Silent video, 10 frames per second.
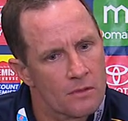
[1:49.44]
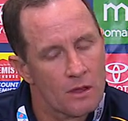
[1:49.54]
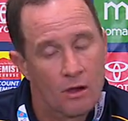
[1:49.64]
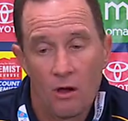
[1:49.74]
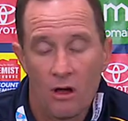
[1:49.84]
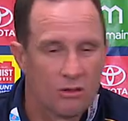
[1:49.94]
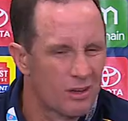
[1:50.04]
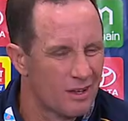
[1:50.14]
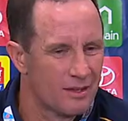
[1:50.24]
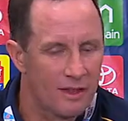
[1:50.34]
Oh, look,
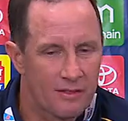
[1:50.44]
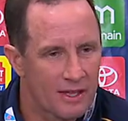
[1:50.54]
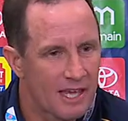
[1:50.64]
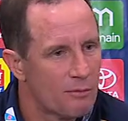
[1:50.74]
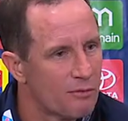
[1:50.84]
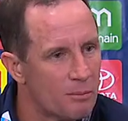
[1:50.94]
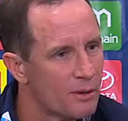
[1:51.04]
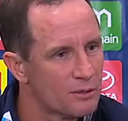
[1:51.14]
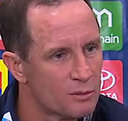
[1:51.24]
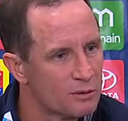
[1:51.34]
that came off the
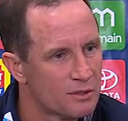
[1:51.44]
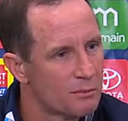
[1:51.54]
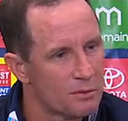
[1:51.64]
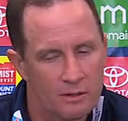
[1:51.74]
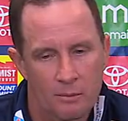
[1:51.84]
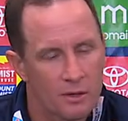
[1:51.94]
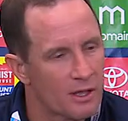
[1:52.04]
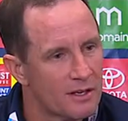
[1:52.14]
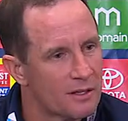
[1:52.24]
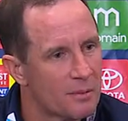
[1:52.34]
bye as well. So I'm not
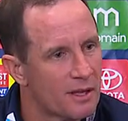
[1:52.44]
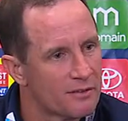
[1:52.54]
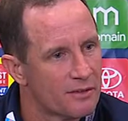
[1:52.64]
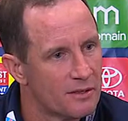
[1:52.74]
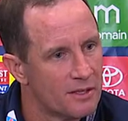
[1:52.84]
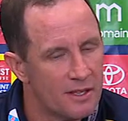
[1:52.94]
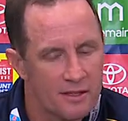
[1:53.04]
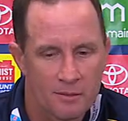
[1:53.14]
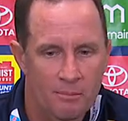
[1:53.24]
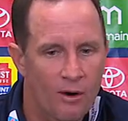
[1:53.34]
going in the path of
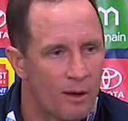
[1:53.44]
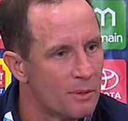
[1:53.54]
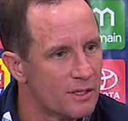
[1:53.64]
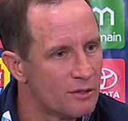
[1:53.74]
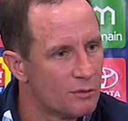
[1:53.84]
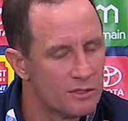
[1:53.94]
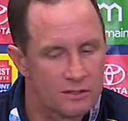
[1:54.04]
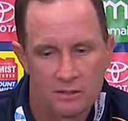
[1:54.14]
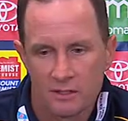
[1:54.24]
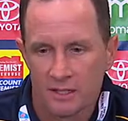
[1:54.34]
the bye being the
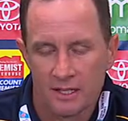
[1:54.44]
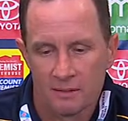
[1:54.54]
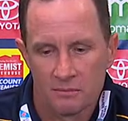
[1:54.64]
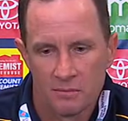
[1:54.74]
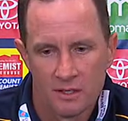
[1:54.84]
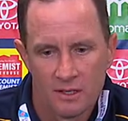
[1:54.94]
reason.